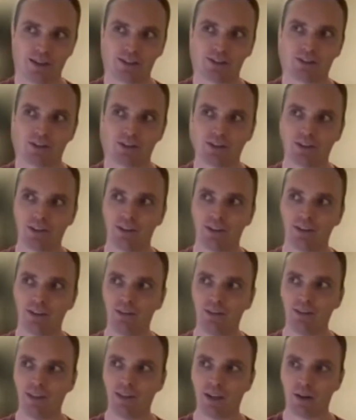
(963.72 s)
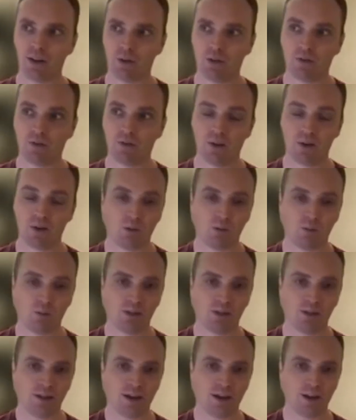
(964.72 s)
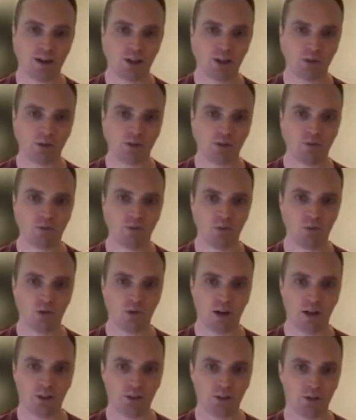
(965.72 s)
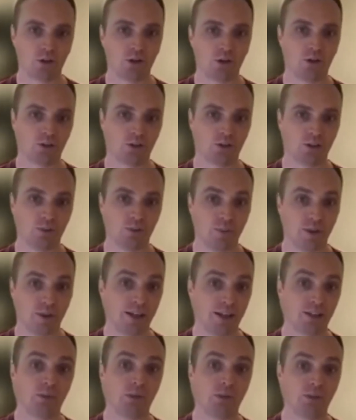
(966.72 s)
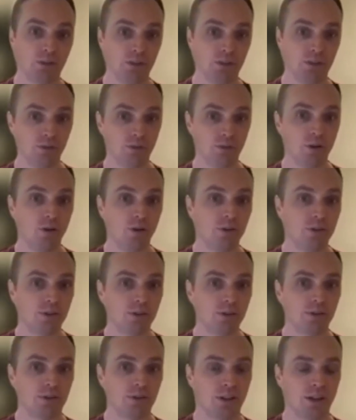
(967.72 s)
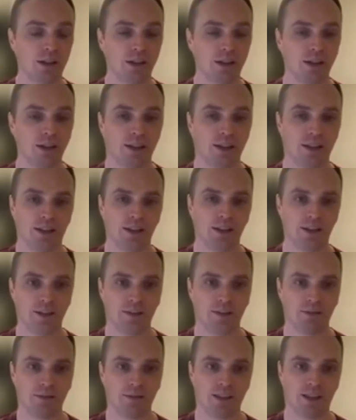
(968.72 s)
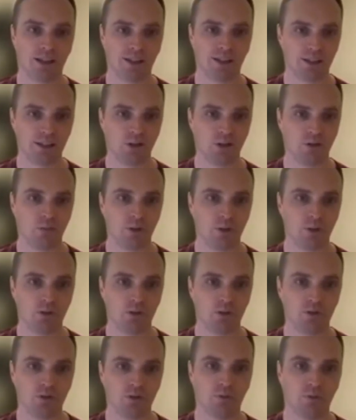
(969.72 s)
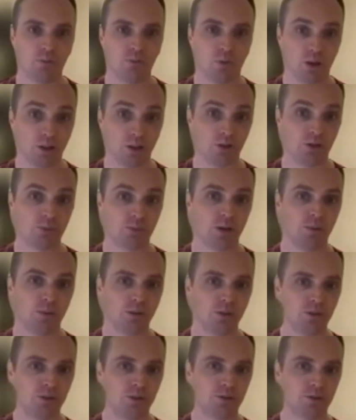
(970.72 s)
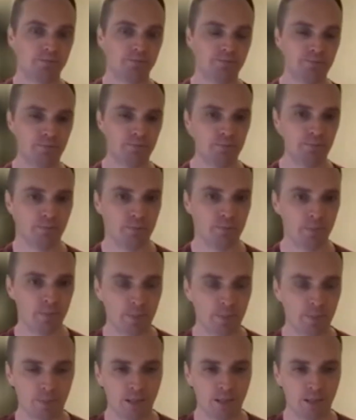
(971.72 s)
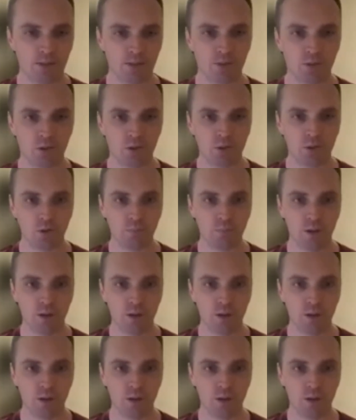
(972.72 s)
side, there could have very well been an argument for, I just cost them X million of dollars in their deal because of what I just published. So